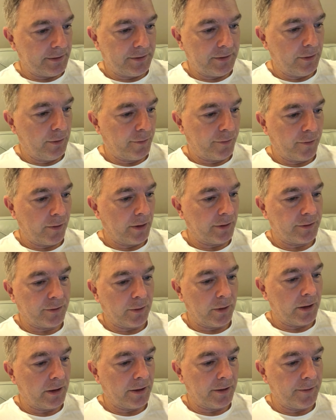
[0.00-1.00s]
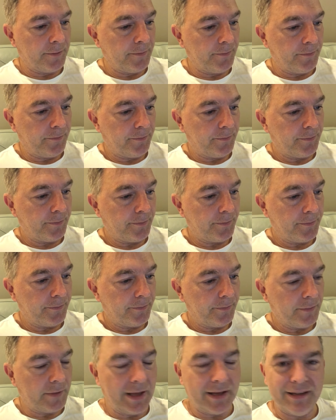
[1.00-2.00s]
So frustrating.
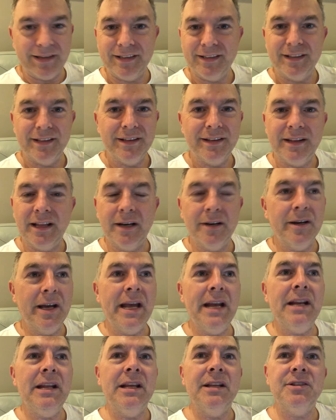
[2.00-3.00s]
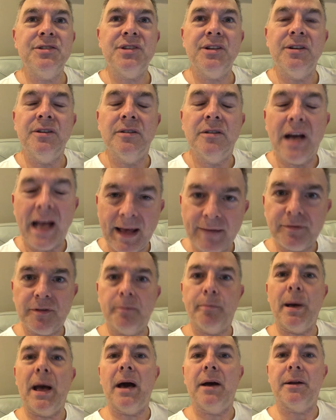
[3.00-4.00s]
That lady, and she laughed
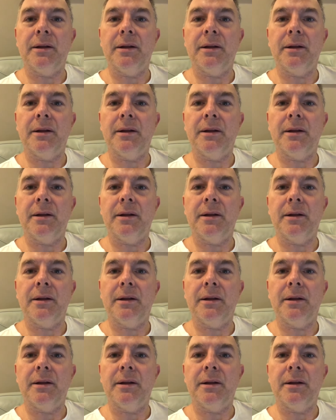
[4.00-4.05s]
about